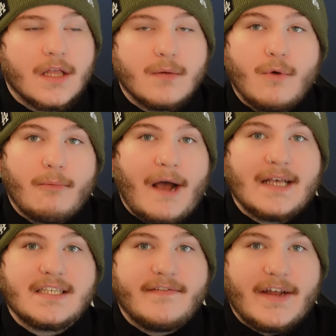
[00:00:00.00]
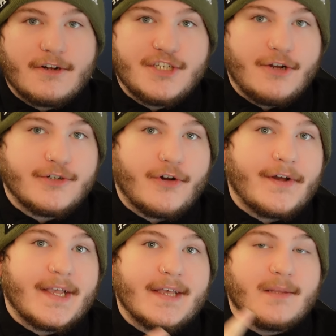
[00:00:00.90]
the more positive energy you're
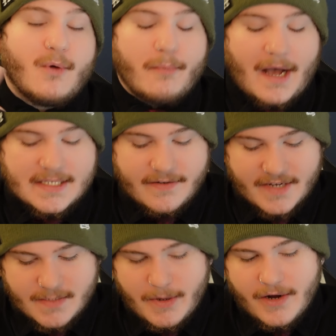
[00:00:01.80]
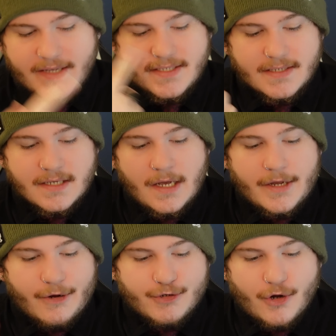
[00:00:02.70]
drawing in, the more positive experiences
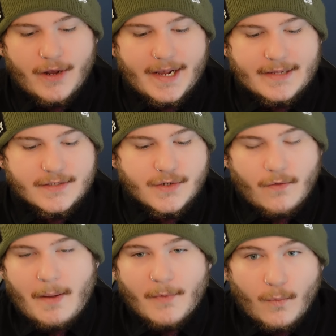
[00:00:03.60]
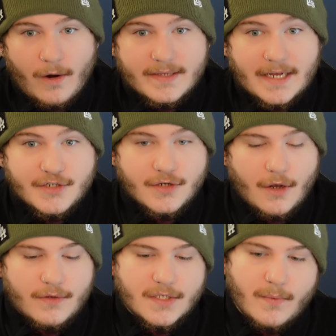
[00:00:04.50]
you're drawing in. So remember, where attention
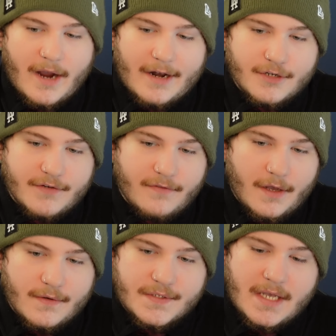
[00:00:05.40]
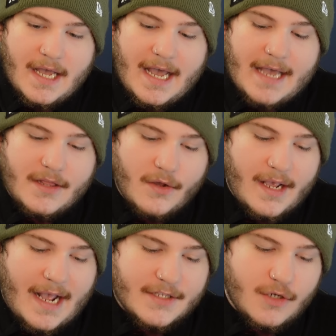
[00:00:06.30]
goes is where energy flows. And
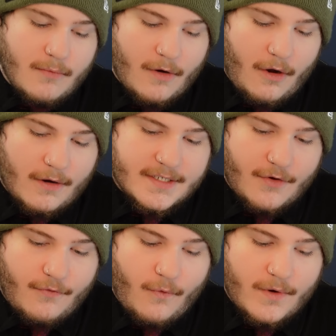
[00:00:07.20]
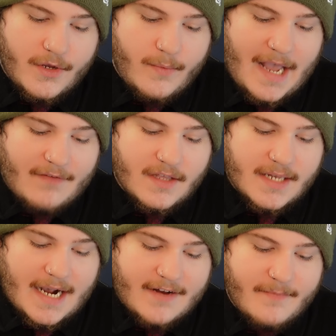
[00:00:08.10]
looking at two more cards here for you, we have the
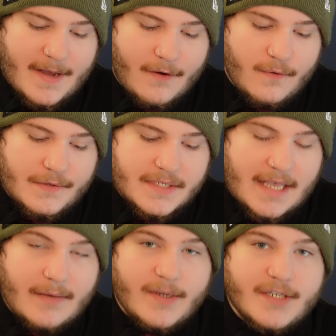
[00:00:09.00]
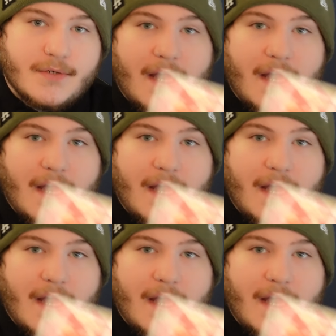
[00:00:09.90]
Nine of Pentacles, and then we do